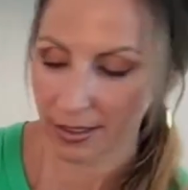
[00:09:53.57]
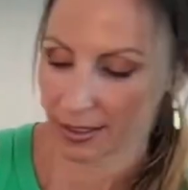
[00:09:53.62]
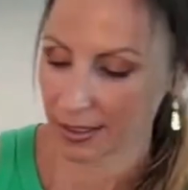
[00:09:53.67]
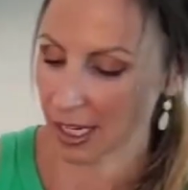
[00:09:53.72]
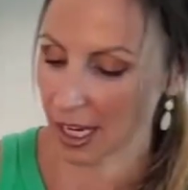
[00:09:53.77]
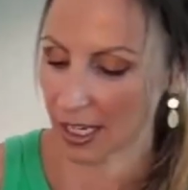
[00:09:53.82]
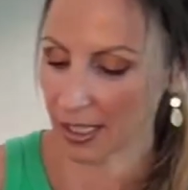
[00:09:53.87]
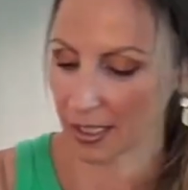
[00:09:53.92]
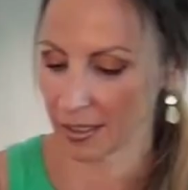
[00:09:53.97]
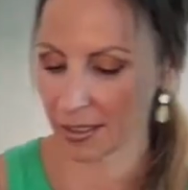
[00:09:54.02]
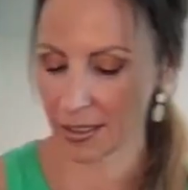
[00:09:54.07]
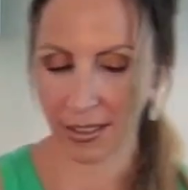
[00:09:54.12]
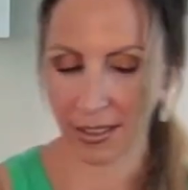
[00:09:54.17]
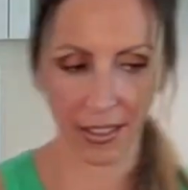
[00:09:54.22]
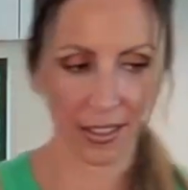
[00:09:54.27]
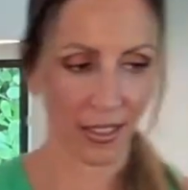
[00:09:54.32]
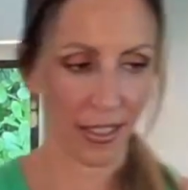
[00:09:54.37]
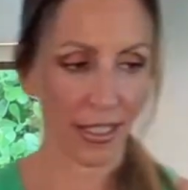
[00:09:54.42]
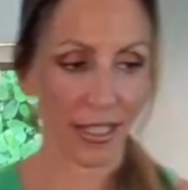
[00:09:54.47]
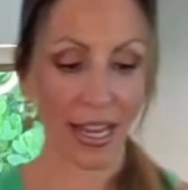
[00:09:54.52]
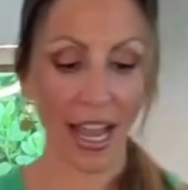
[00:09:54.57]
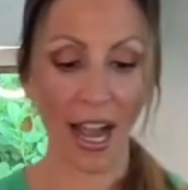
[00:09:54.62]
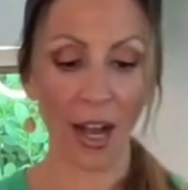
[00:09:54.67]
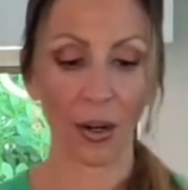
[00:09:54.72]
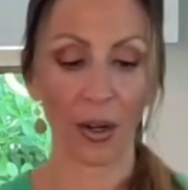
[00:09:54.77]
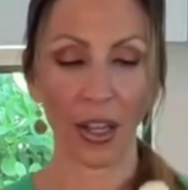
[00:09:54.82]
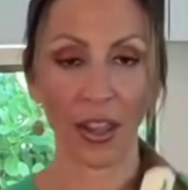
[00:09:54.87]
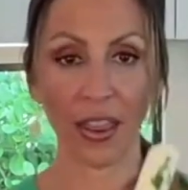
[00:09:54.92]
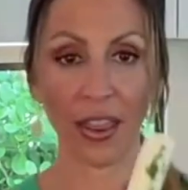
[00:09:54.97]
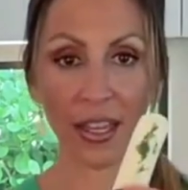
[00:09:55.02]
Done.
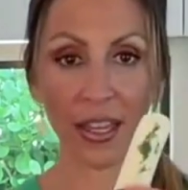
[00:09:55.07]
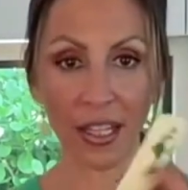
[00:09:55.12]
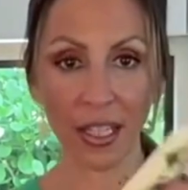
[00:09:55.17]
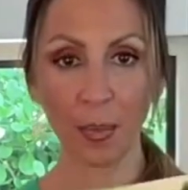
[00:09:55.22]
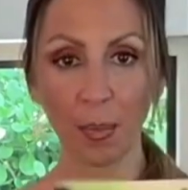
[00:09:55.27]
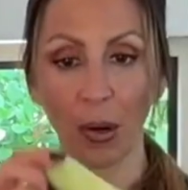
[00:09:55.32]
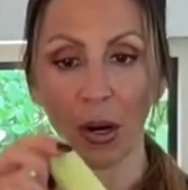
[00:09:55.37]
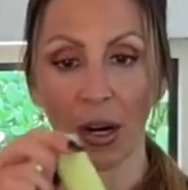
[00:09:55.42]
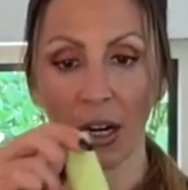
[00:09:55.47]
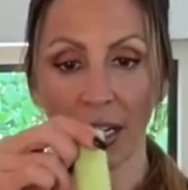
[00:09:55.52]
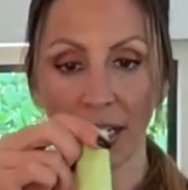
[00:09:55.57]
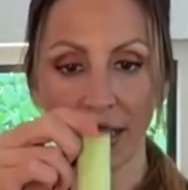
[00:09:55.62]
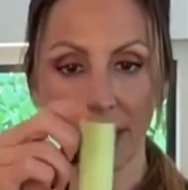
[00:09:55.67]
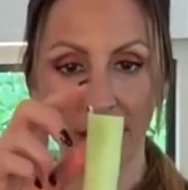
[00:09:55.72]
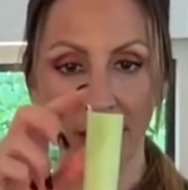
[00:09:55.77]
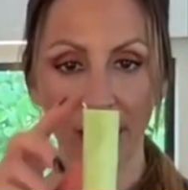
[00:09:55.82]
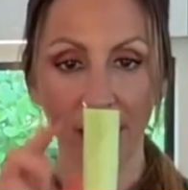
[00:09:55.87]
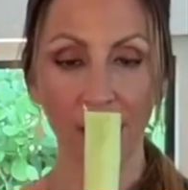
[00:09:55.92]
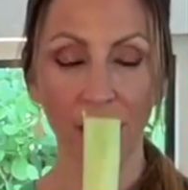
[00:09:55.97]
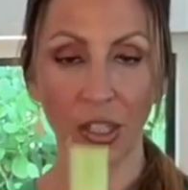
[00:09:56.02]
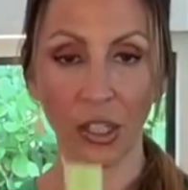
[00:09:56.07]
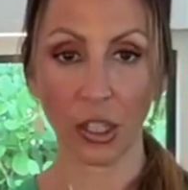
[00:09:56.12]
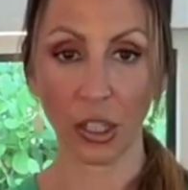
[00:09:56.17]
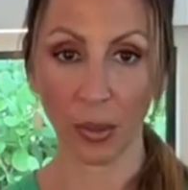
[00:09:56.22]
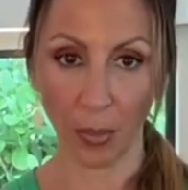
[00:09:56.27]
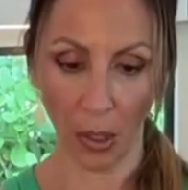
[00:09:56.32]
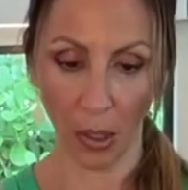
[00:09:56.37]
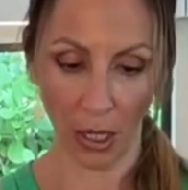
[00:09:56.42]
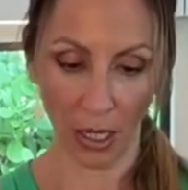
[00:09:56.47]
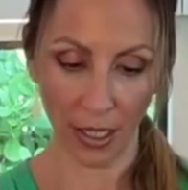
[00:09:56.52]
Now this part is the
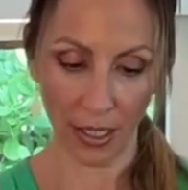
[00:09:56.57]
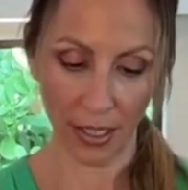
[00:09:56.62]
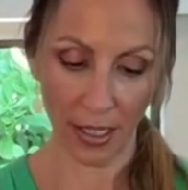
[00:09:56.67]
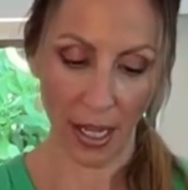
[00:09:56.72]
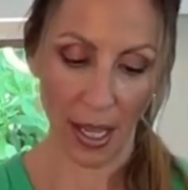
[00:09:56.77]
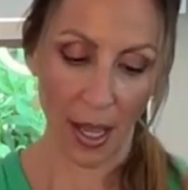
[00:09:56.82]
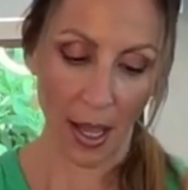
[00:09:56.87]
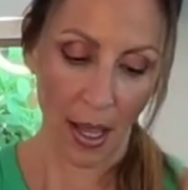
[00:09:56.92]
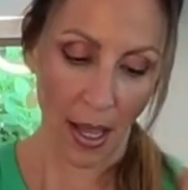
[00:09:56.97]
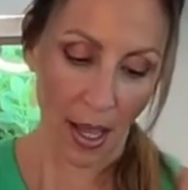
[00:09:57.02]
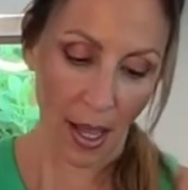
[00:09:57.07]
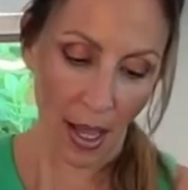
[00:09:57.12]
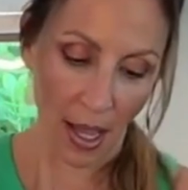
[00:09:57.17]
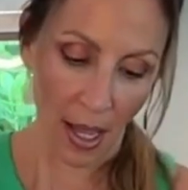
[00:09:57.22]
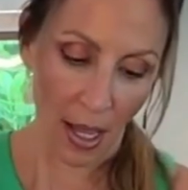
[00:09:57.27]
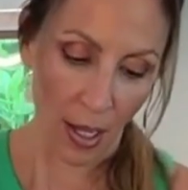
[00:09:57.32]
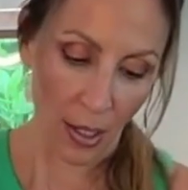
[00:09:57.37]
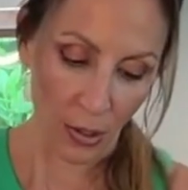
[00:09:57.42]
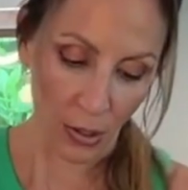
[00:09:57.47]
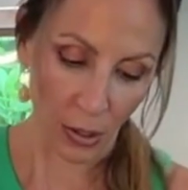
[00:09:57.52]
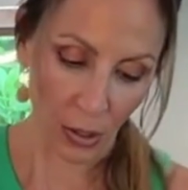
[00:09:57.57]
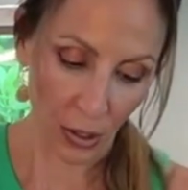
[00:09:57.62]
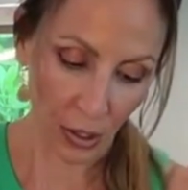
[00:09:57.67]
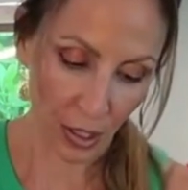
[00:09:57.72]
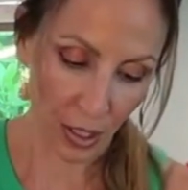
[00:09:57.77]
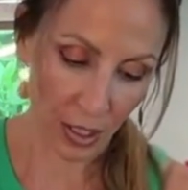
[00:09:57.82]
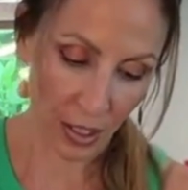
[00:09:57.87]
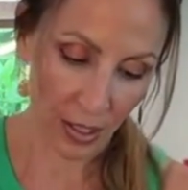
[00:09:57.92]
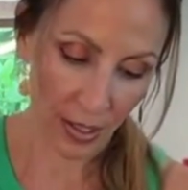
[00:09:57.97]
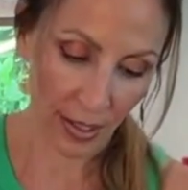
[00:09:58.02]
good part. So you're
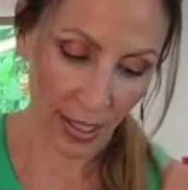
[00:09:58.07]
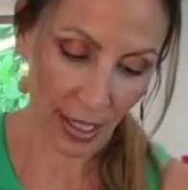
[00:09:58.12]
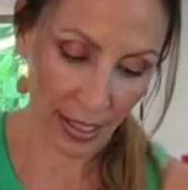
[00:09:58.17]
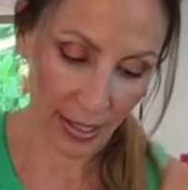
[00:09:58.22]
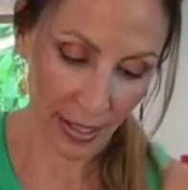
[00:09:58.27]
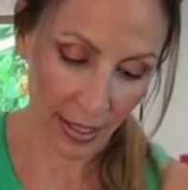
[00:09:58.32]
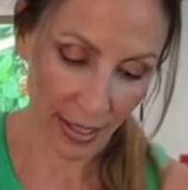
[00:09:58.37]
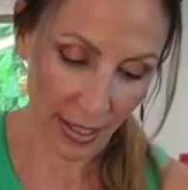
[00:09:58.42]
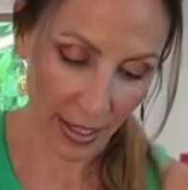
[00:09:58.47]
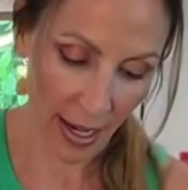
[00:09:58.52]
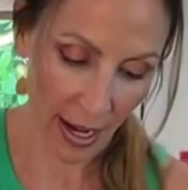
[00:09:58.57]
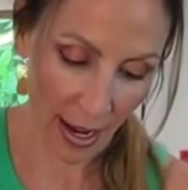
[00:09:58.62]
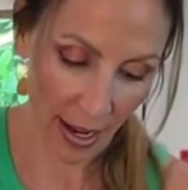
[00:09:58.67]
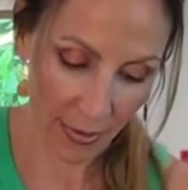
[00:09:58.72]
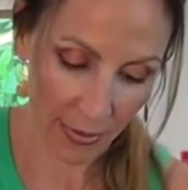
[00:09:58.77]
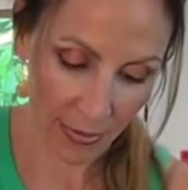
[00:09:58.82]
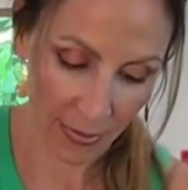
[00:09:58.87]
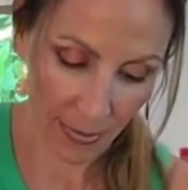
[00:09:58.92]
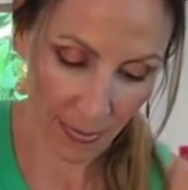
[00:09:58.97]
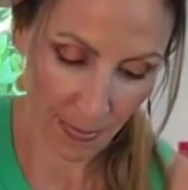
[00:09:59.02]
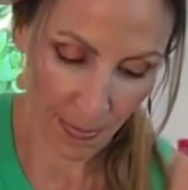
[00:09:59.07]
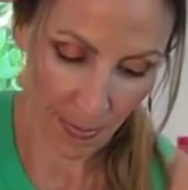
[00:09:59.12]
going to slice it in half,